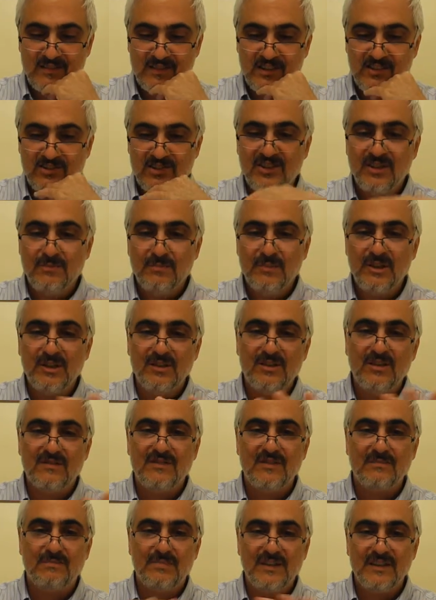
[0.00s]
This is in the middle
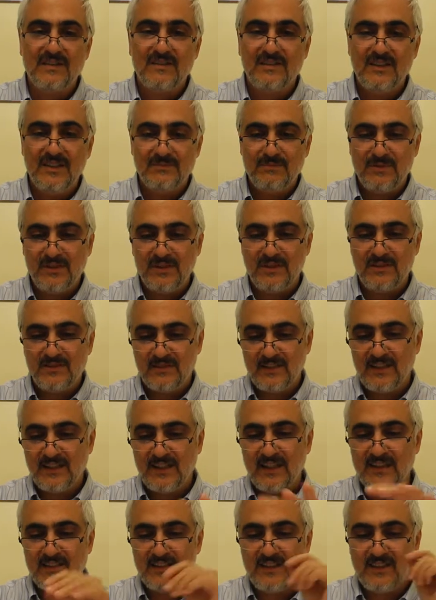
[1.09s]
of a big thing, but I
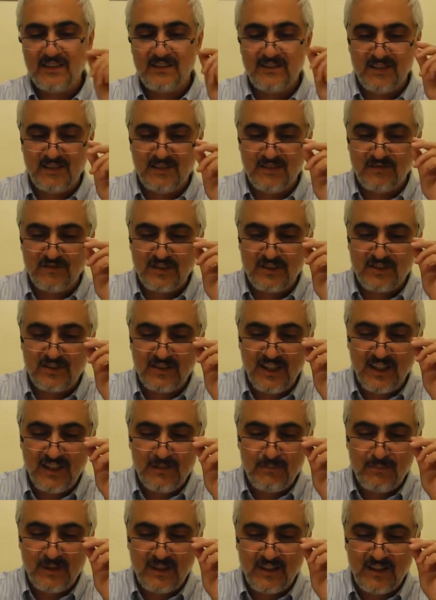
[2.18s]
got the ideas.
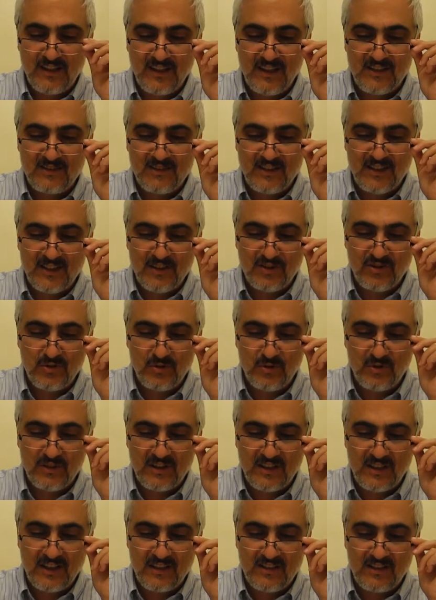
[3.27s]
V'zeh b'chinat isur
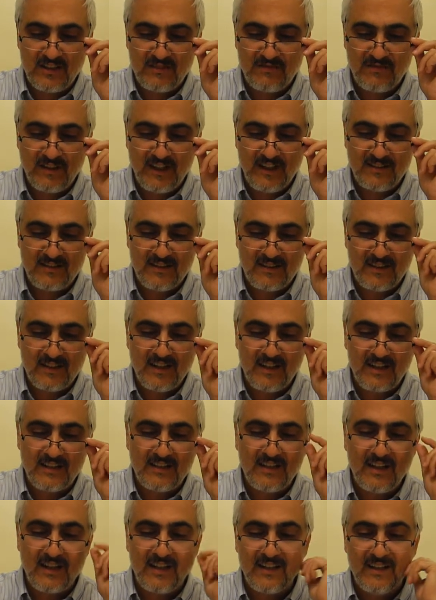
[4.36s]
ketivat
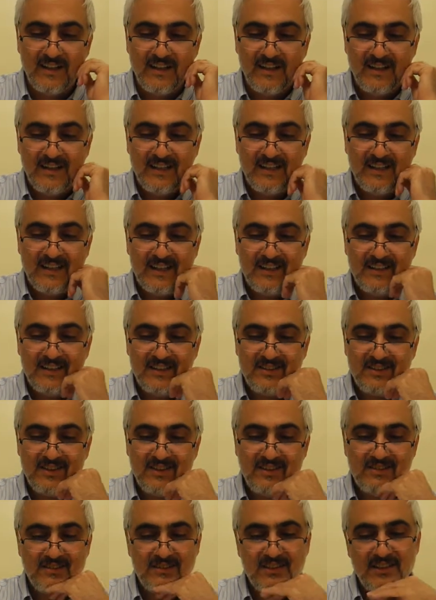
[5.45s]
ka'aka. And this
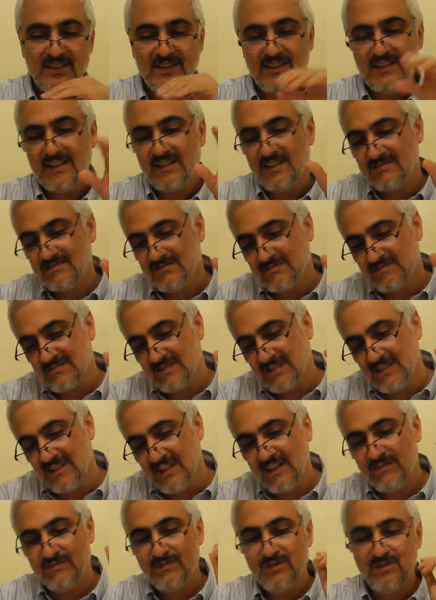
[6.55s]
is the
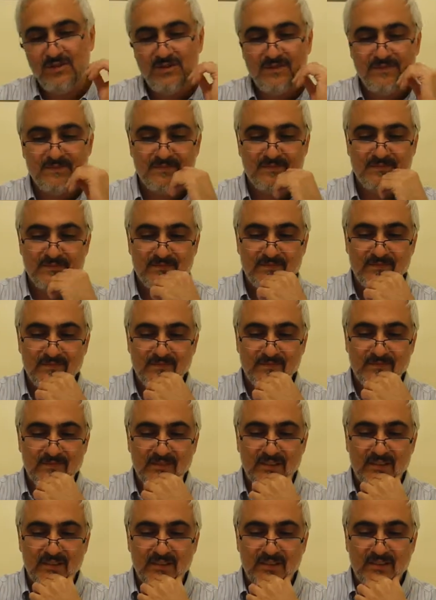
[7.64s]
level
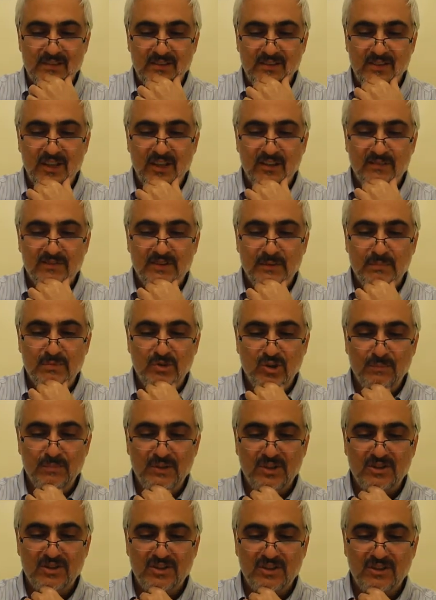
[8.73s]
of the
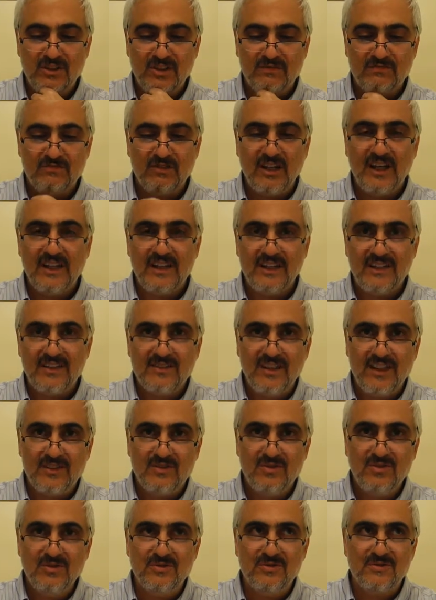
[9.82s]
prohibition of writing a
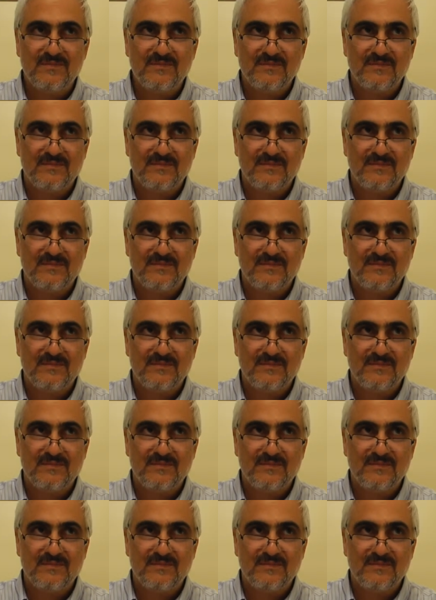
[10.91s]
tattoo.